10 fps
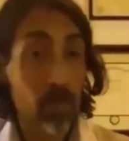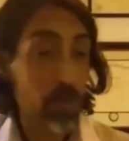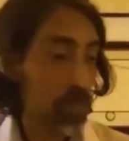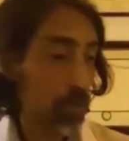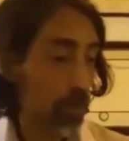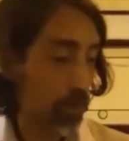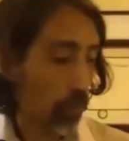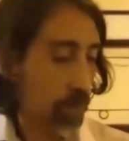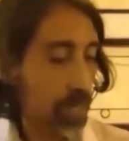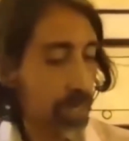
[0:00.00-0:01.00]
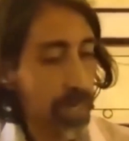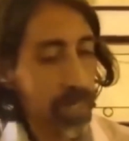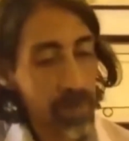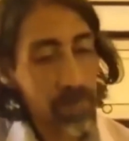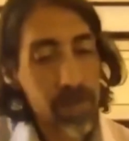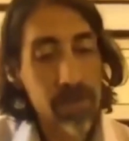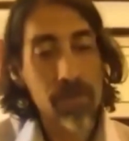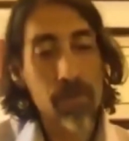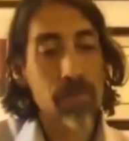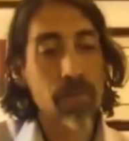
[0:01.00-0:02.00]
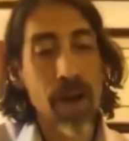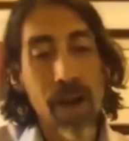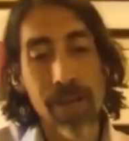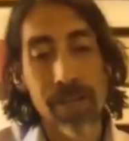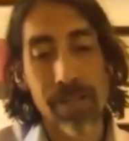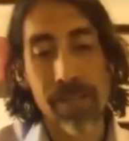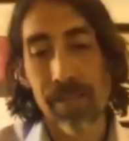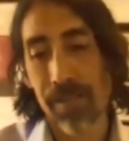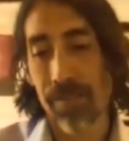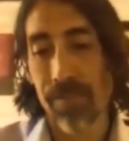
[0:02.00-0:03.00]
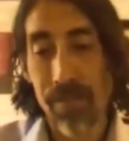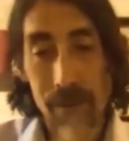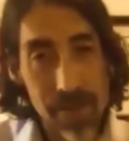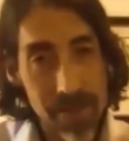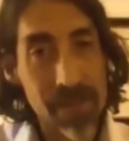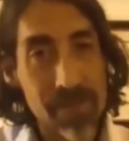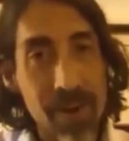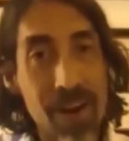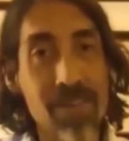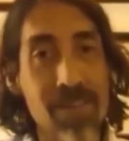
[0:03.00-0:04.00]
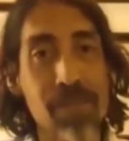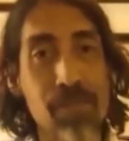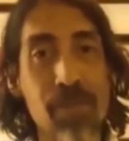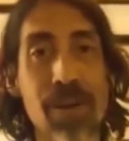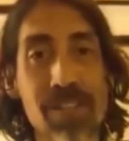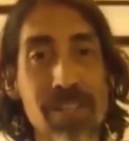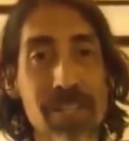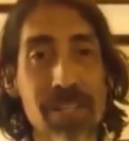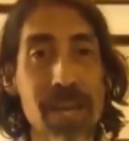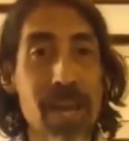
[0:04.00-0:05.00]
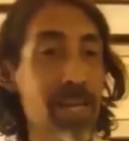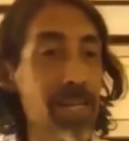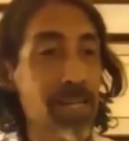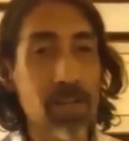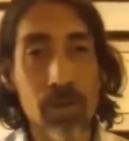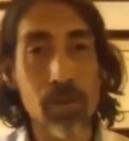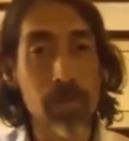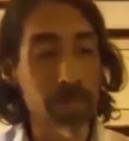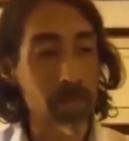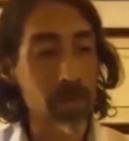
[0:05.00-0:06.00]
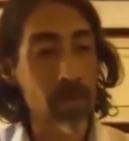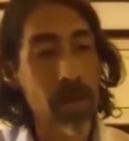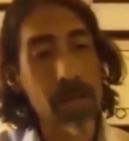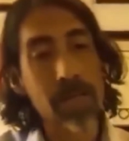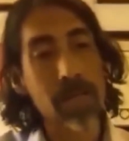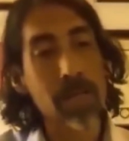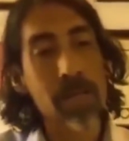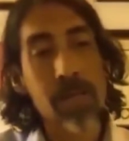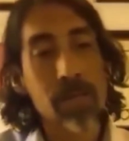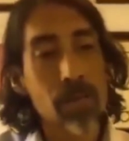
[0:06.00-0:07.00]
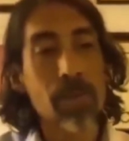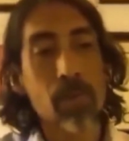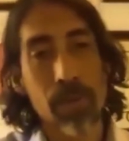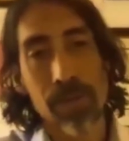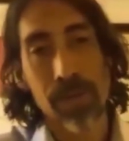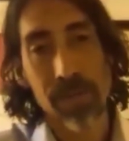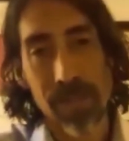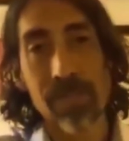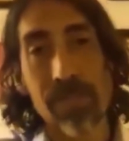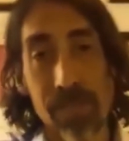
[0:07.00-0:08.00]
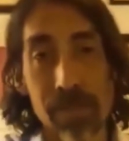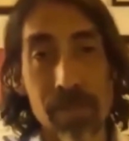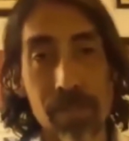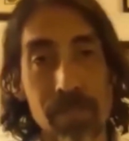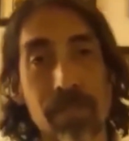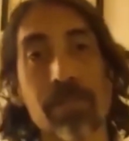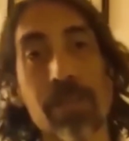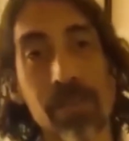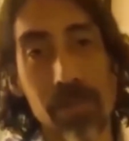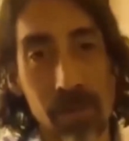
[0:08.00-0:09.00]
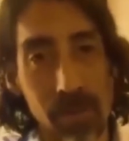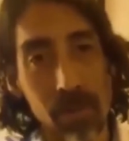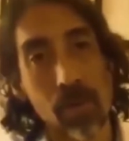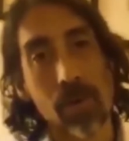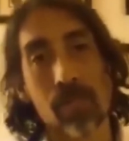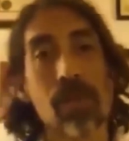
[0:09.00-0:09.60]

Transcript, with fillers: and would you agree that even if you find the the virus present in any human or any human with a set of symptoms like fever or